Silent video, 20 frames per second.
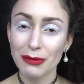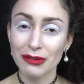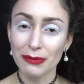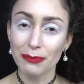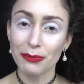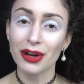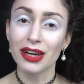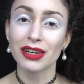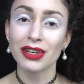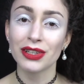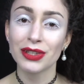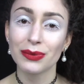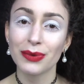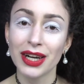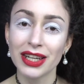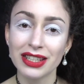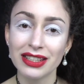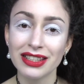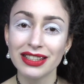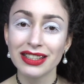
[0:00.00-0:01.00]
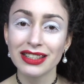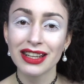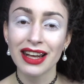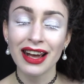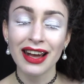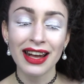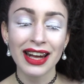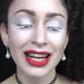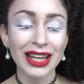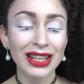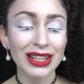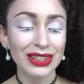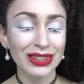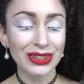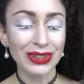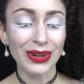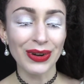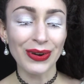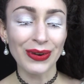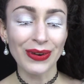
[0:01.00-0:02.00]
of product swatches.
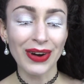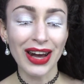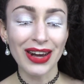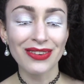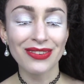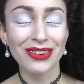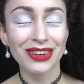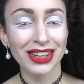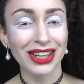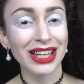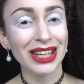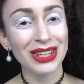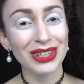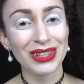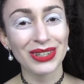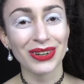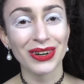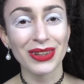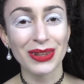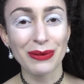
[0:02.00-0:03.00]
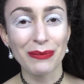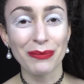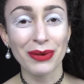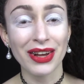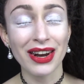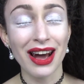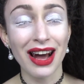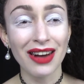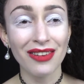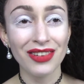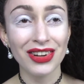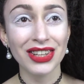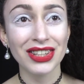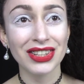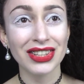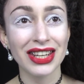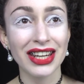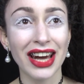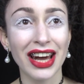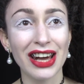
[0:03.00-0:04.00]
So I really enjoy them, but
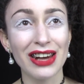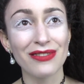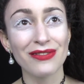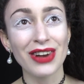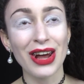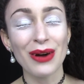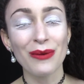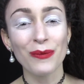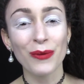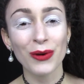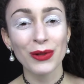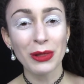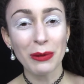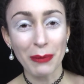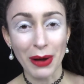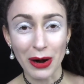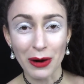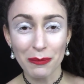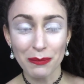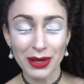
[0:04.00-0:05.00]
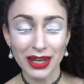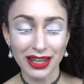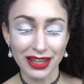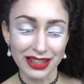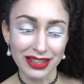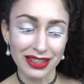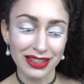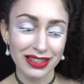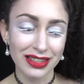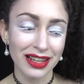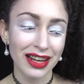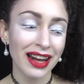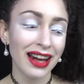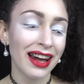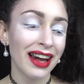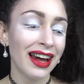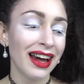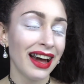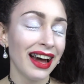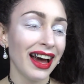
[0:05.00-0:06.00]
obviously I have not worn them out because
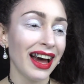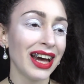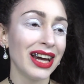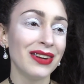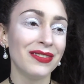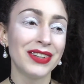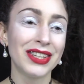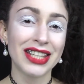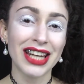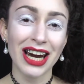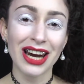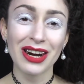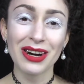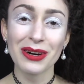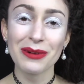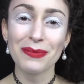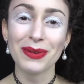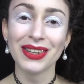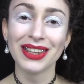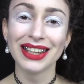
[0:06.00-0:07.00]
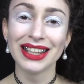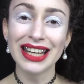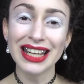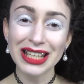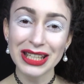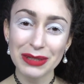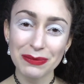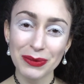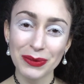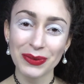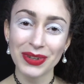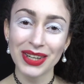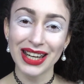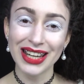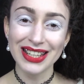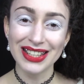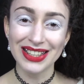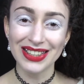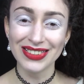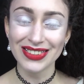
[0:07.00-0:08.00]
I have a terrible lisp when I
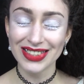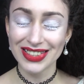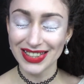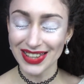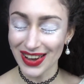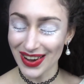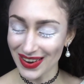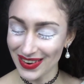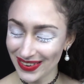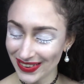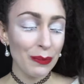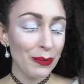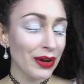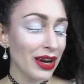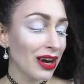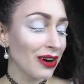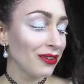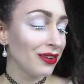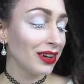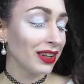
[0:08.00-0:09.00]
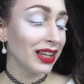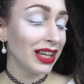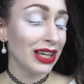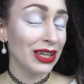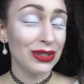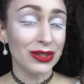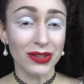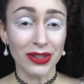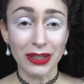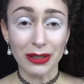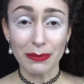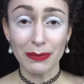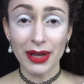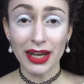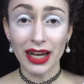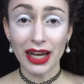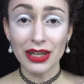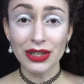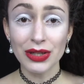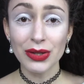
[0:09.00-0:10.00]
do so, but I really enjoy them.
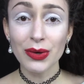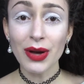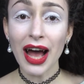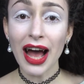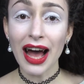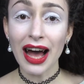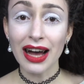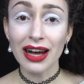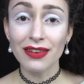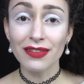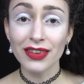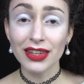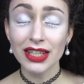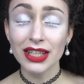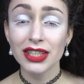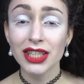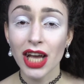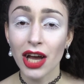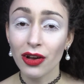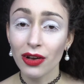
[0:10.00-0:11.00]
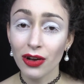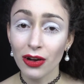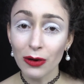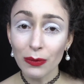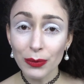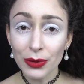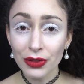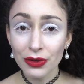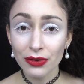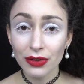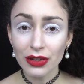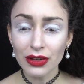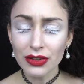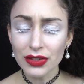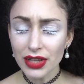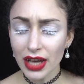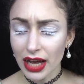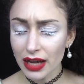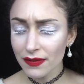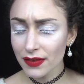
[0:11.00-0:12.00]
And I do have a discount code with
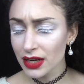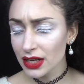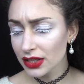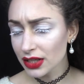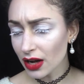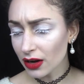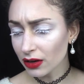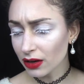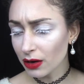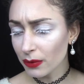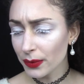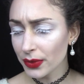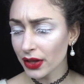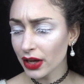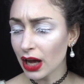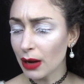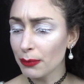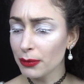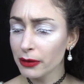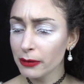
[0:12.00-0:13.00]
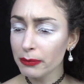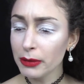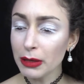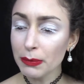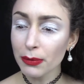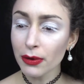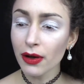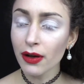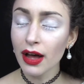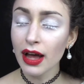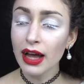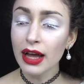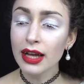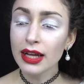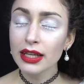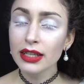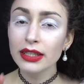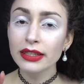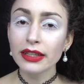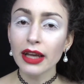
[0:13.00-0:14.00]
Grillz. I have a discount code with a couple of people.
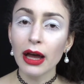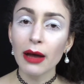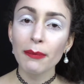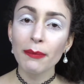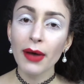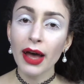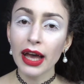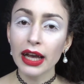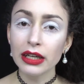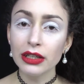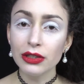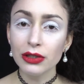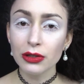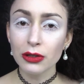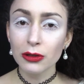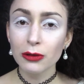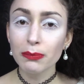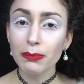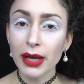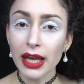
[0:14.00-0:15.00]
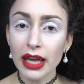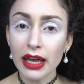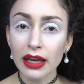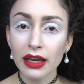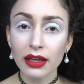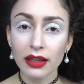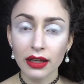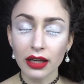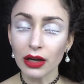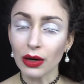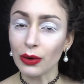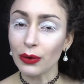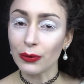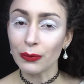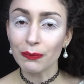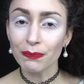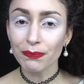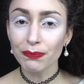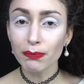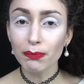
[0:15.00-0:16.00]
Some I do make, you
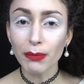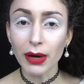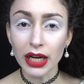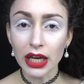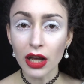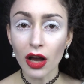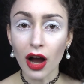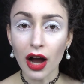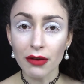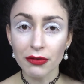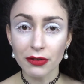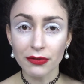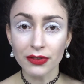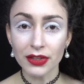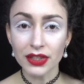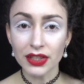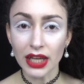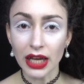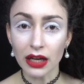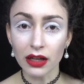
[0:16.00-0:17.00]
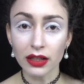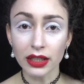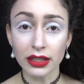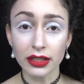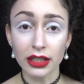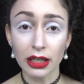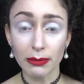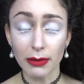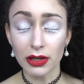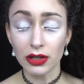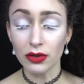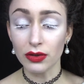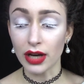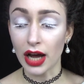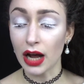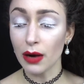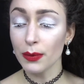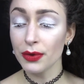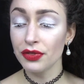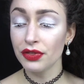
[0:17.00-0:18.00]
know, money off of a sale and some I do
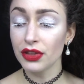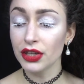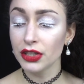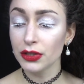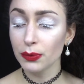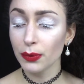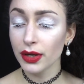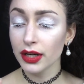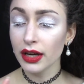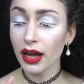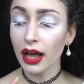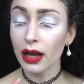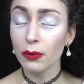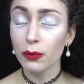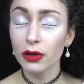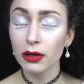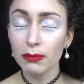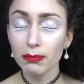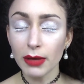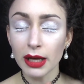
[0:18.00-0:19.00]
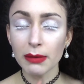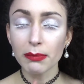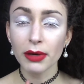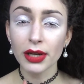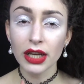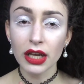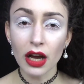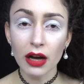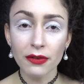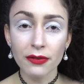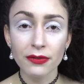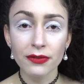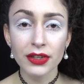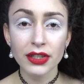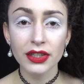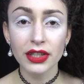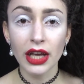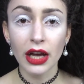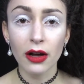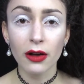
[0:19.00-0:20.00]
not. With this one, I wouldn't make money off of a
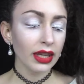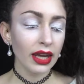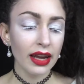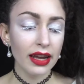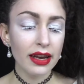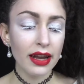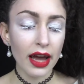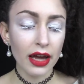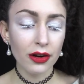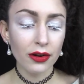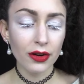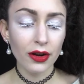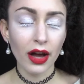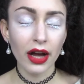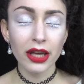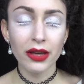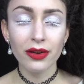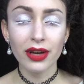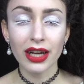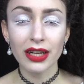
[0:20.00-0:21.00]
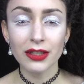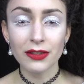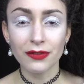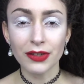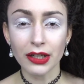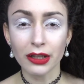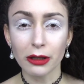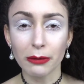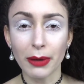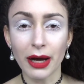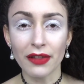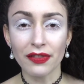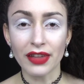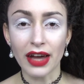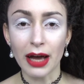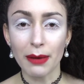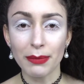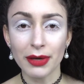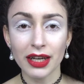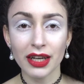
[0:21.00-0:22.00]
sale. And I don't know how you guys feel about
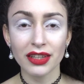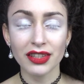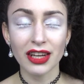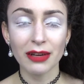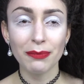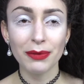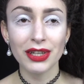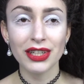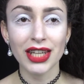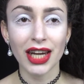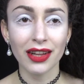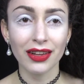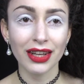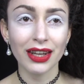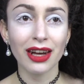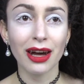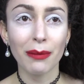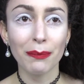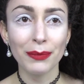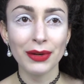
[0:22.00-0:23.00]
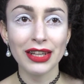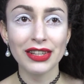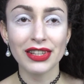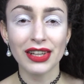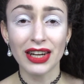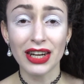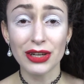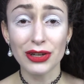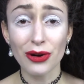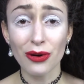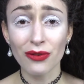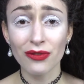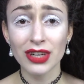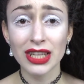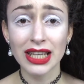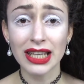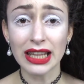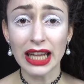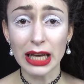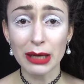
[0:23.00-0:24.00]
that because I've been telling companies that I don't
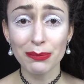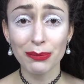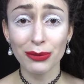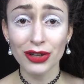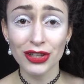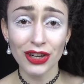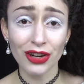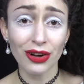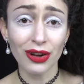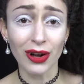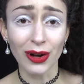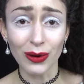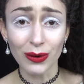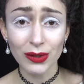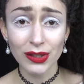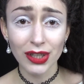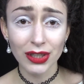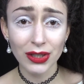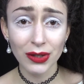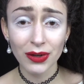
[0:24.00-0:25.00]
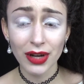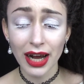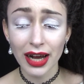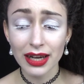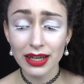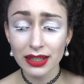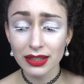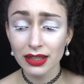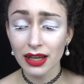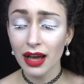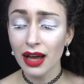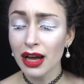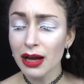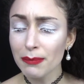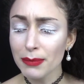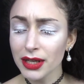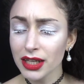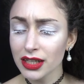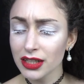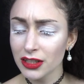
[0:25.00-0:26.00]
really like pushing codes on you guys
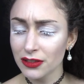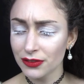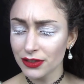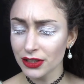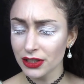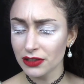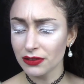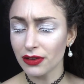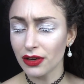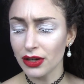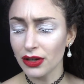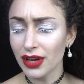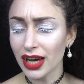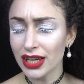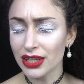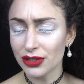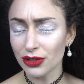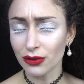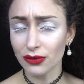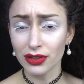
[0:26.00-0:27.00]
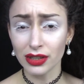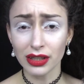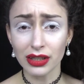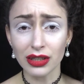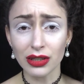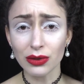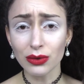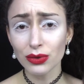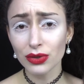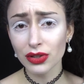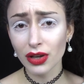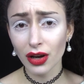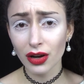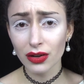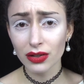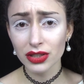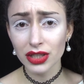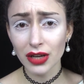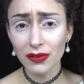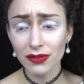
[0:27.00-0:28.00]
because first of all, you guys don't really use
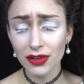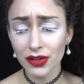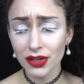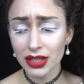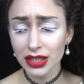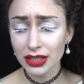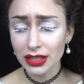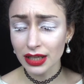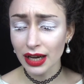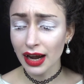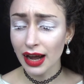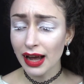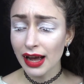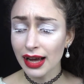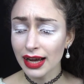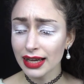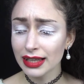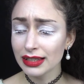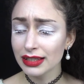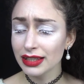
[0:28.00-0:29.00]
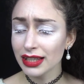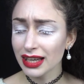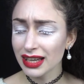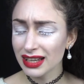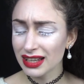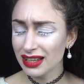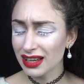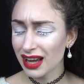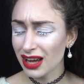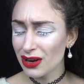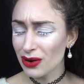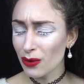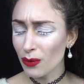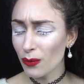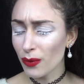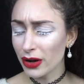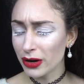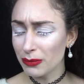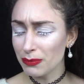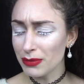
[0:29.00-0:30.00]
codes, I've noticed. And second, I don't
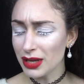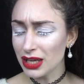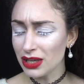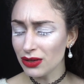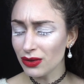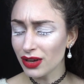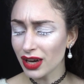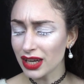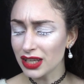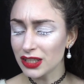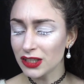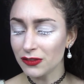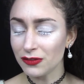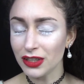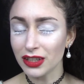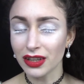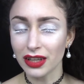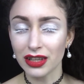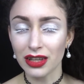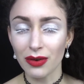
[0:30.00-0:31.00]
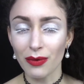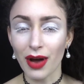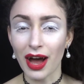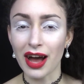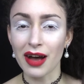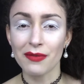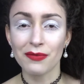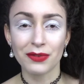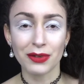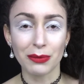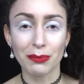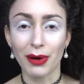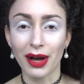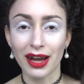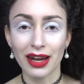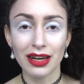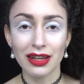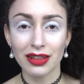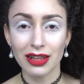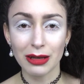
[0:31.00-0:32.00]
want to make you guys feel like you have to buy
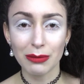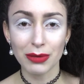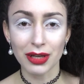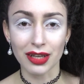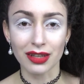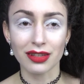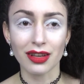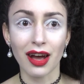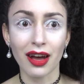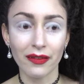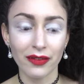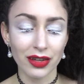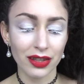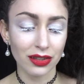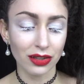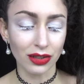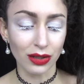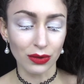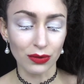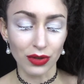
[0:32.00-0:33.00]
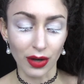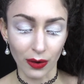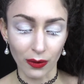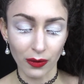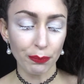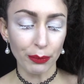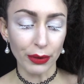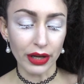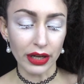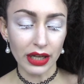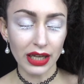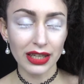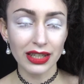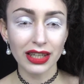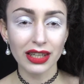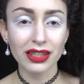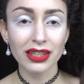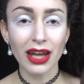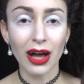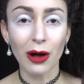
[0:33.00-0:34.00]
anything because obviously you don't, but it
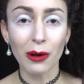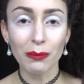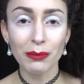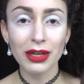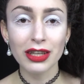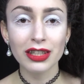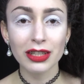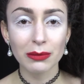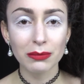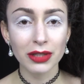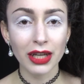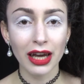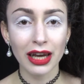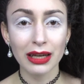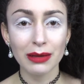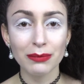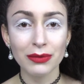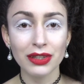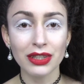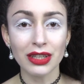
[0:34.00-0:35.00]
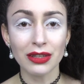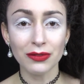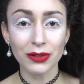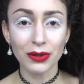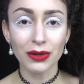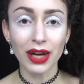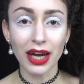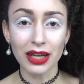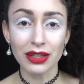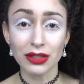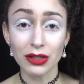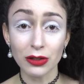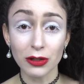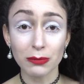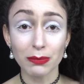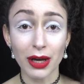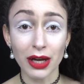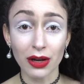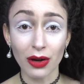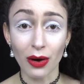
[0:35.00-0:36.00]
does help me sometimes if you guys use
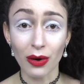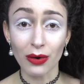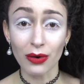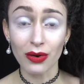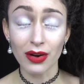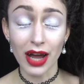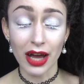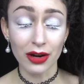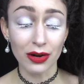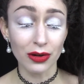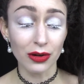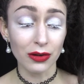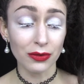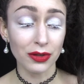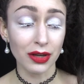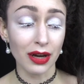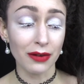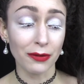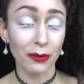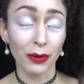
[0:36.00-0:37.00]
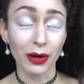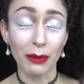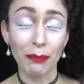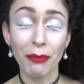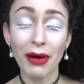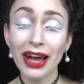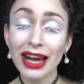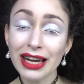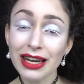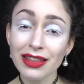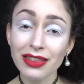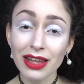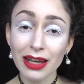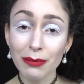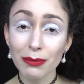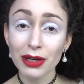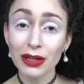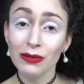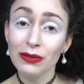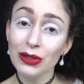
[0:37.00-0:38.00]
my code. I don't know if you ever want to buy
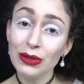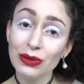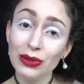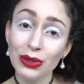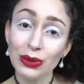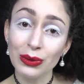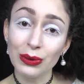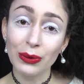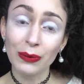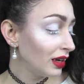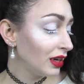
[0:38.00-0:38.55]
anything, but if you do,